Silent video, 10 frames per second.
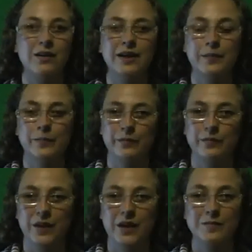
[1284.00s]

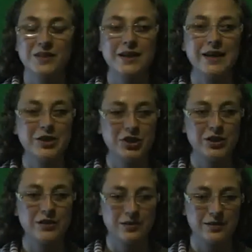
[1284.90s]
I'm
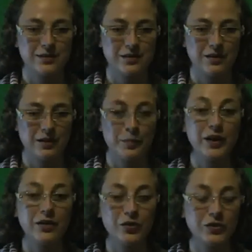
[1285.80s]
tenacious. I
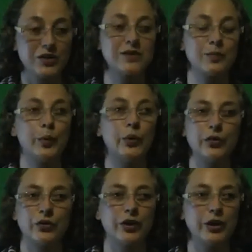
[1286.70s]
belong to
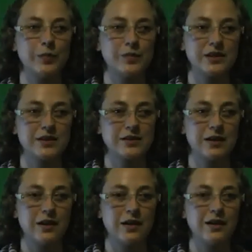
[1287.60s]
support
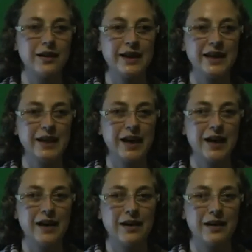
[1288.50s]
groups. I
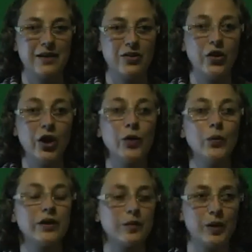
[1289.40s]

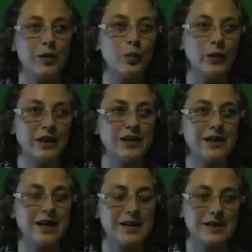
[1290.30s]
know other people with
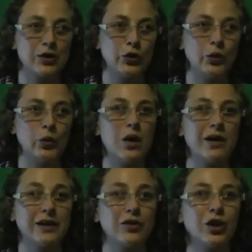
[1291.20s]
EDS who
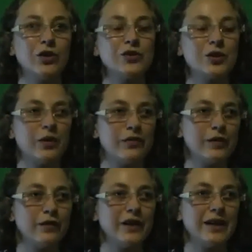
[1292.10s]
I can go to
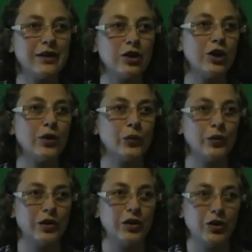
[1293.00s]
if I'm feeling low,
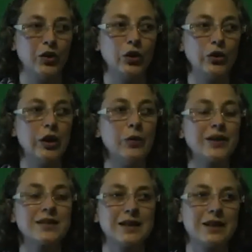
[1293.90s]
who
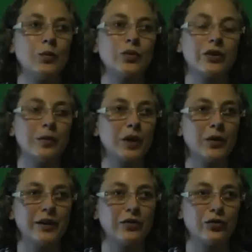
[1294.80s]
know exactly what I'm
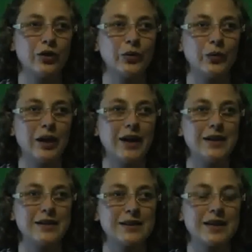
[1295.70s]
going through
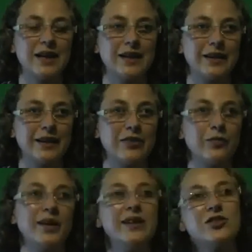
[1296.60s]
and can
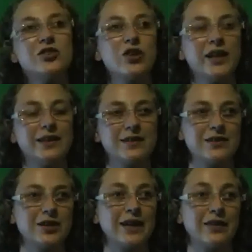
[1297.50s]
give me the strength
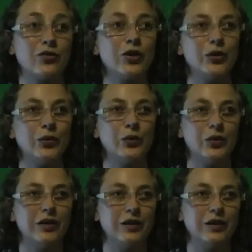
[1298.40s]
to get through